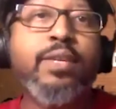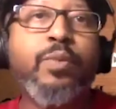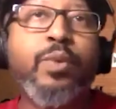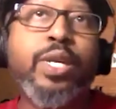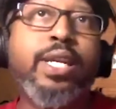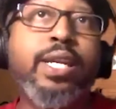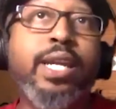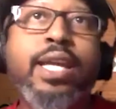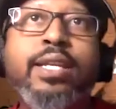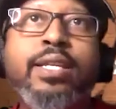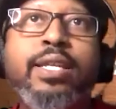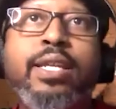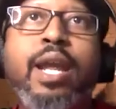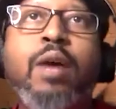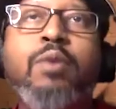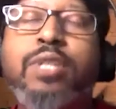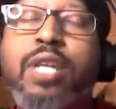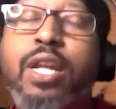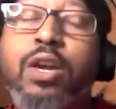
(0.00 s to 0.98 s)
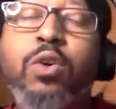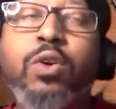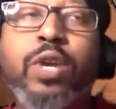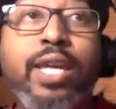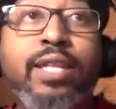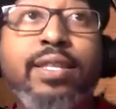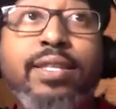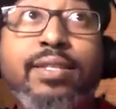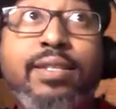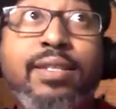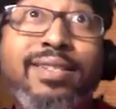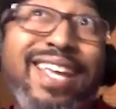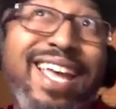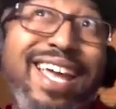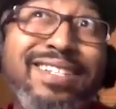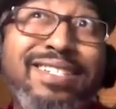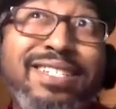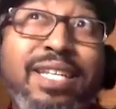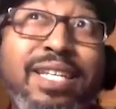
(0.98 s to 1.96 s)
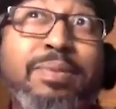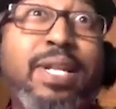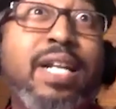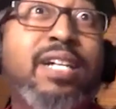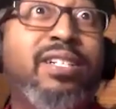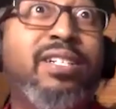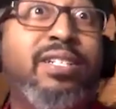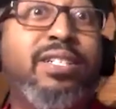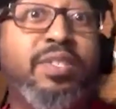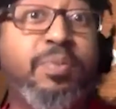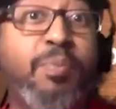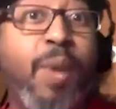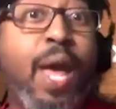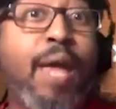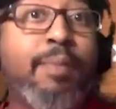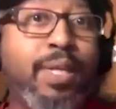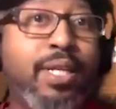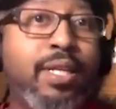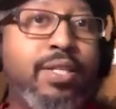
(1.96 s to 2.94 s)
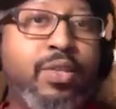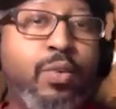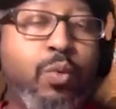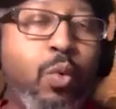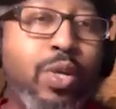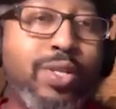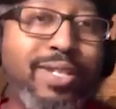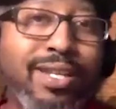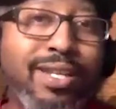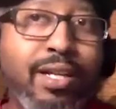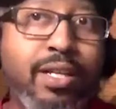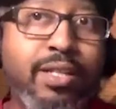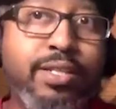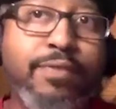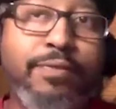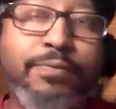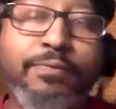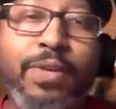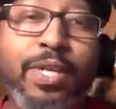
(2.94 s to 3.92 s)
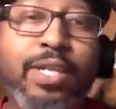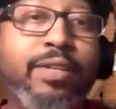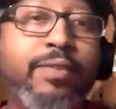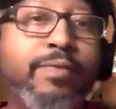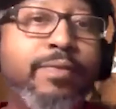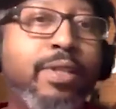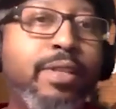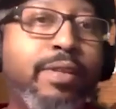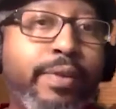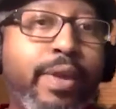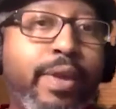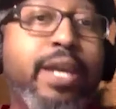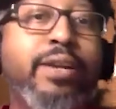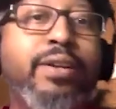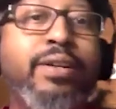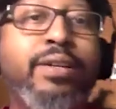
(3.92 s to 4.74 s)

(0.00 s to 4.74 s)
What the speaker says: it ended, I was like, okay, this kind of seems like a good spot because it wasn't a definitive cliffhanger.